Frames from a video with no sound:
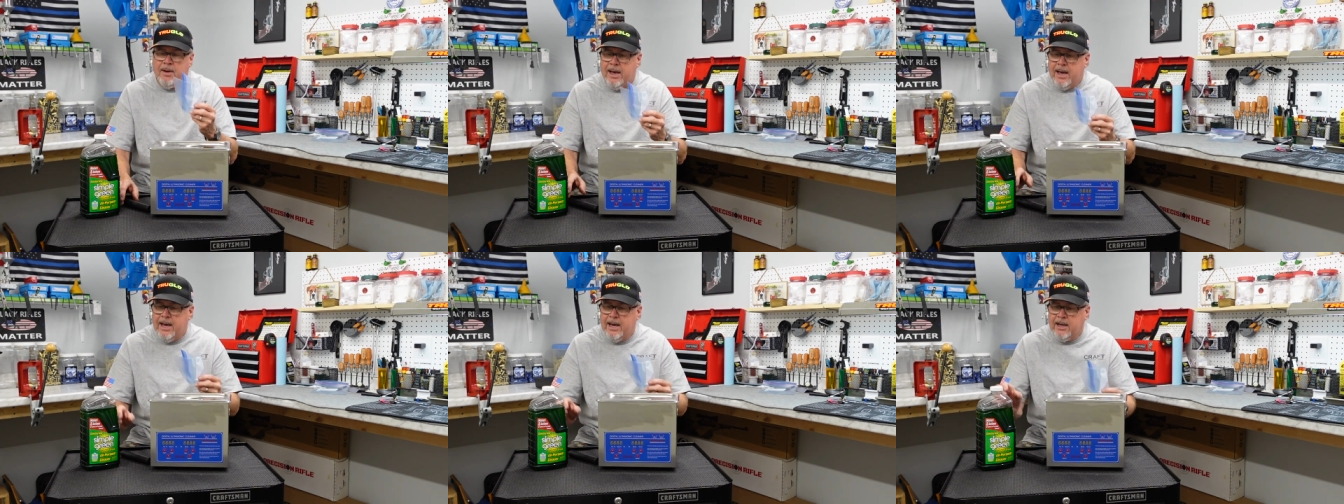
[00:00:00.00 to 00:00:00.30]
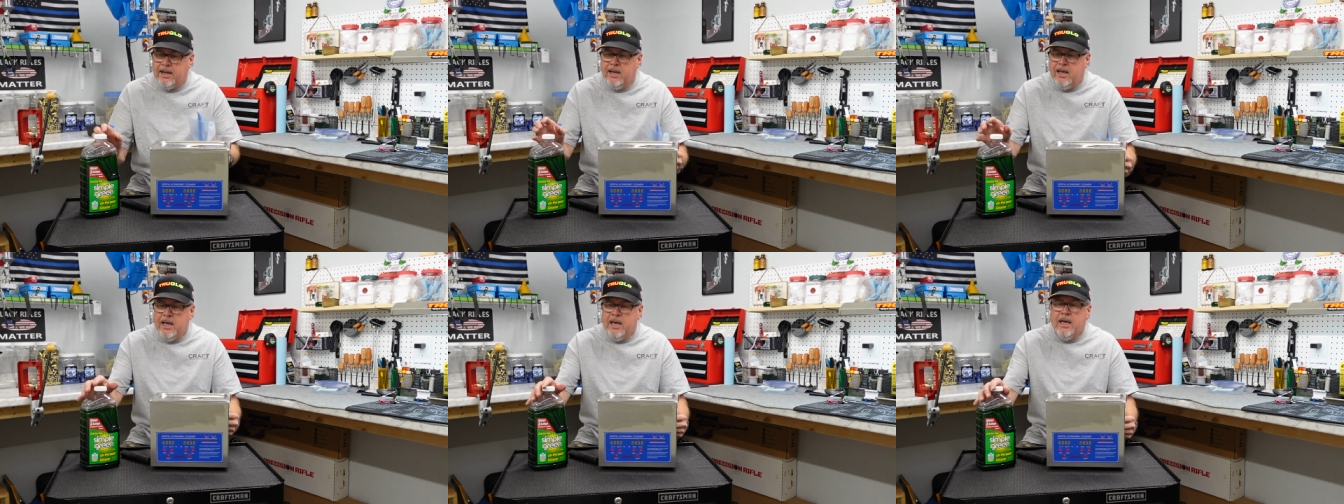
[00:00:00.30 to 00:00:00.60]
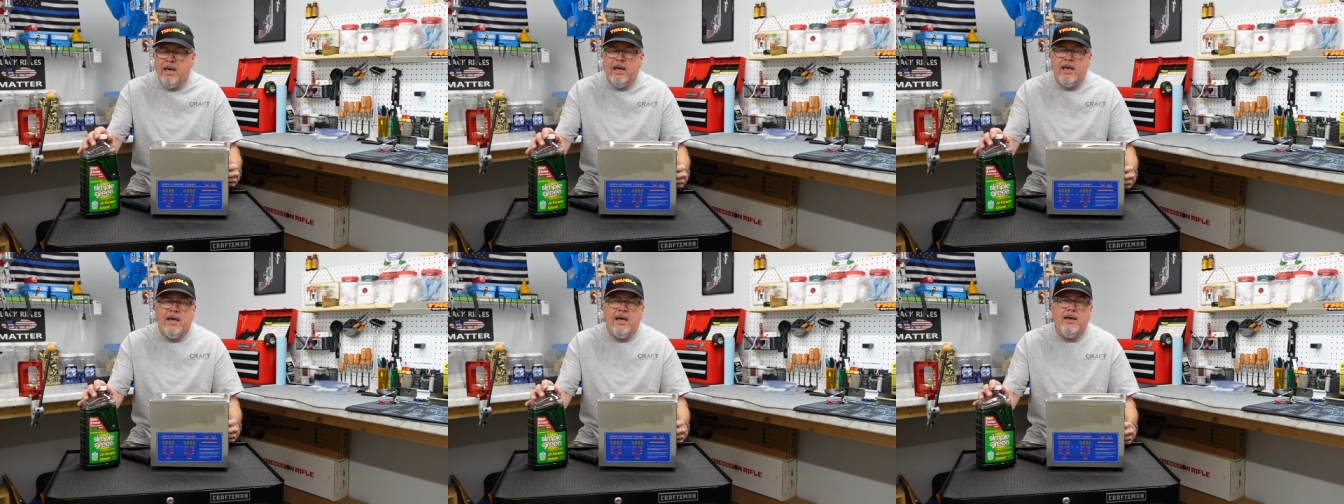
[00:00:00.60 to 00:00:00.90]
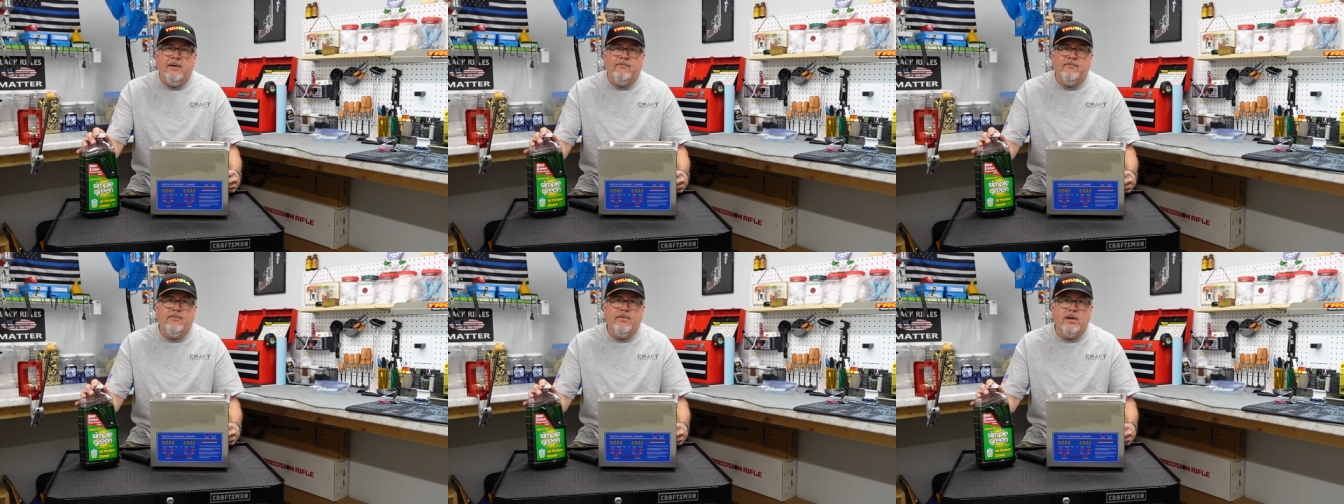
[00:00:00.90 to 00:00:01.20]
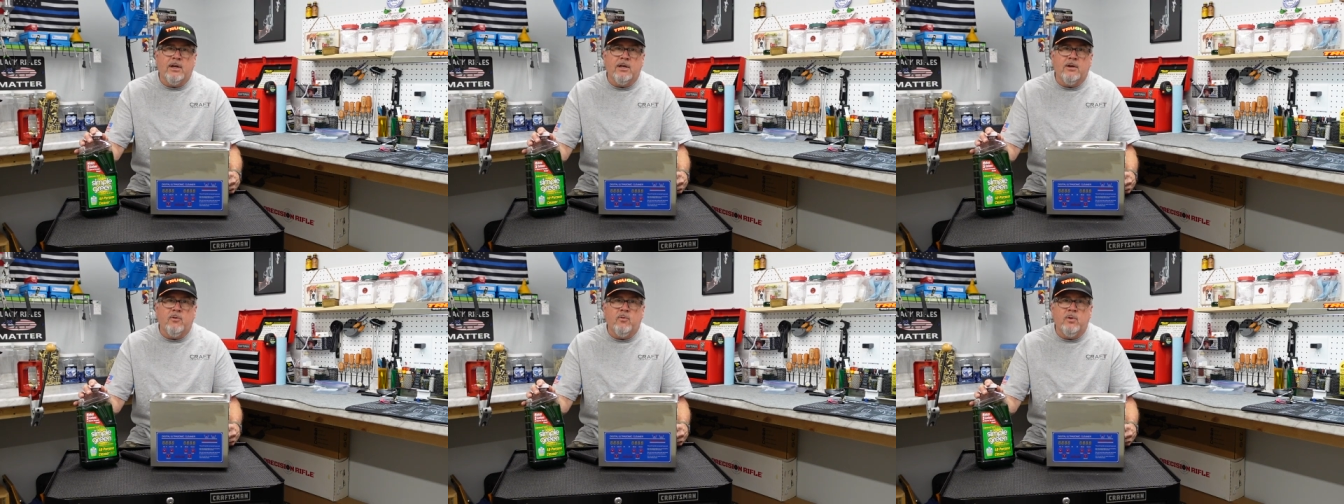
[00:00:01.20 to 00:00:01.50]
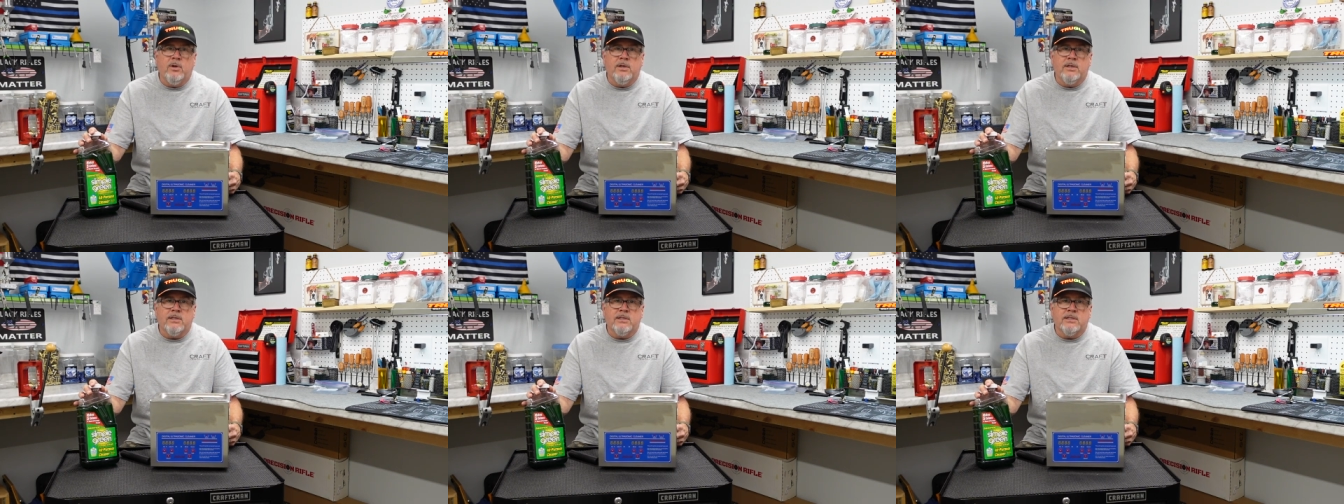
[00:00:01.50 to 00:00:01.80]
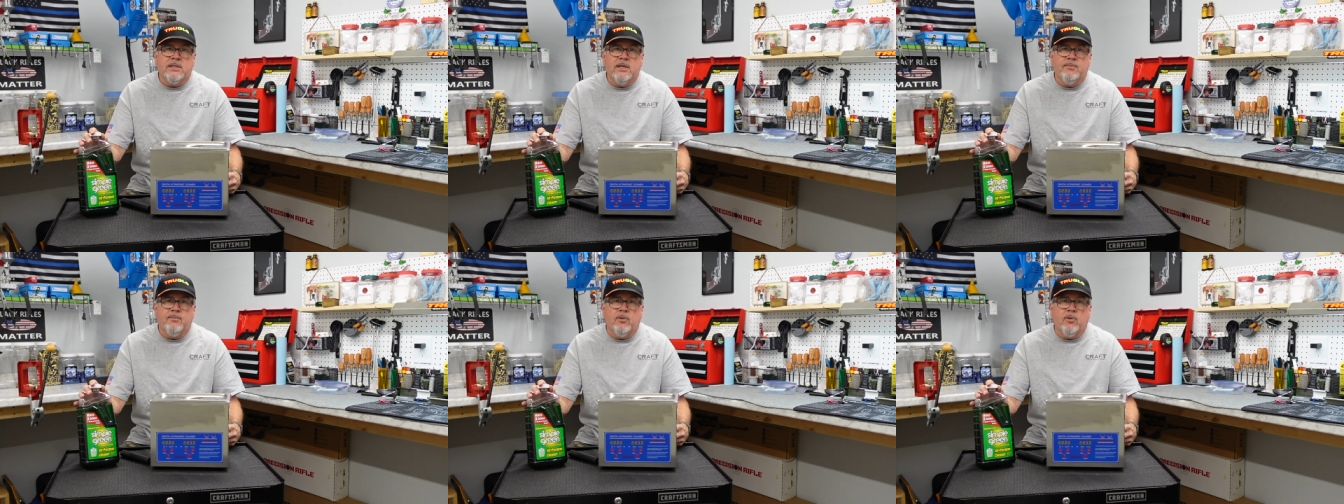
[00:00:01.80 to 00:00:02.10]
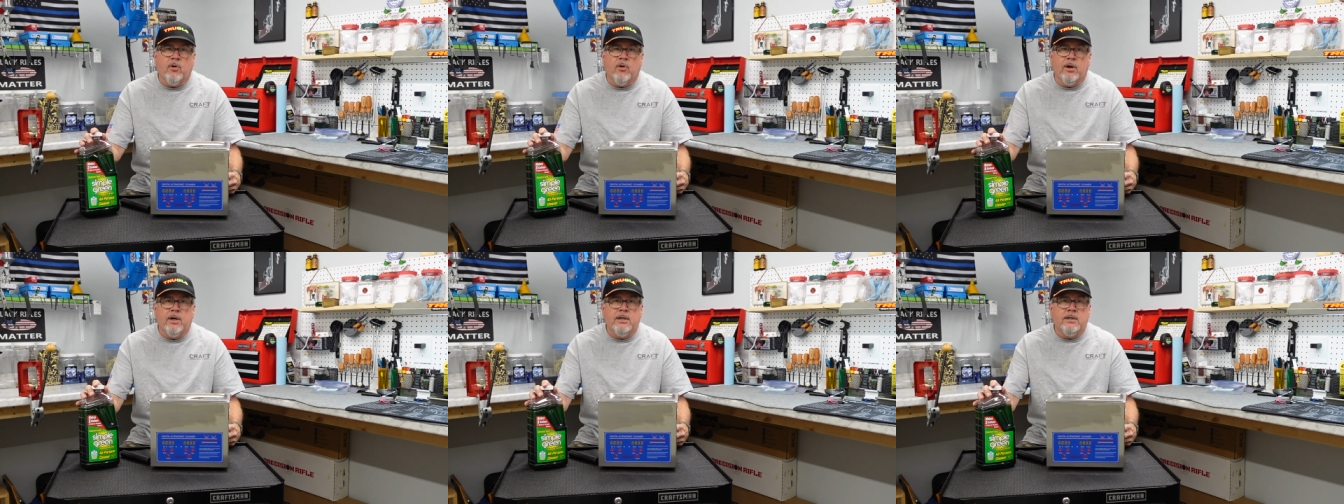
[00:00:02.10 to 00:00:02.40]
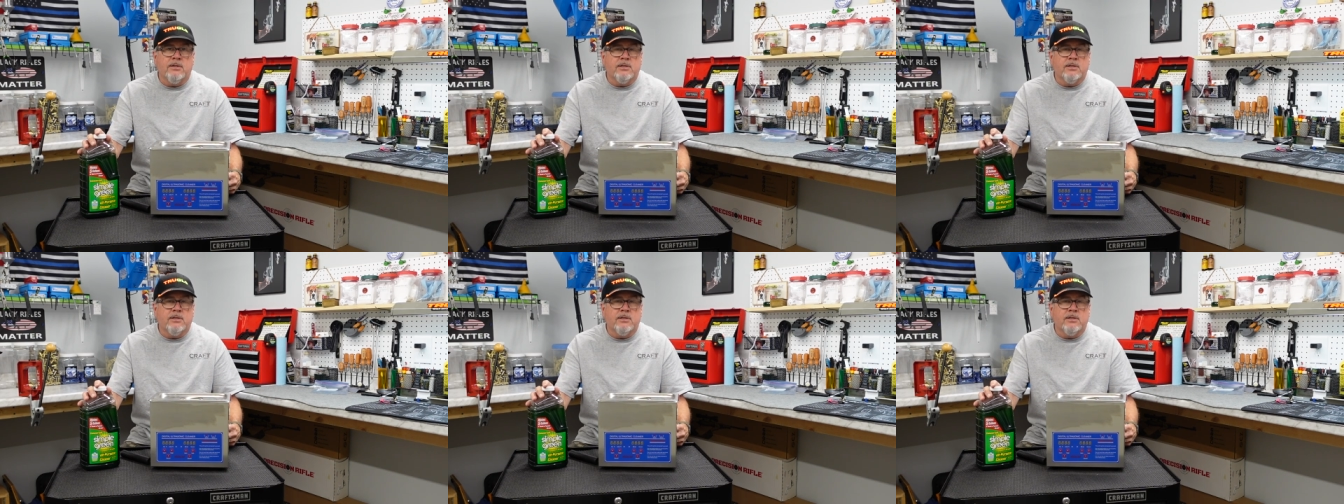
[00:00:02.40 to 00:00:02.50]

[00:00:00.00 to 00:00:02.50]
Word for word: bag, and fill it with simple green.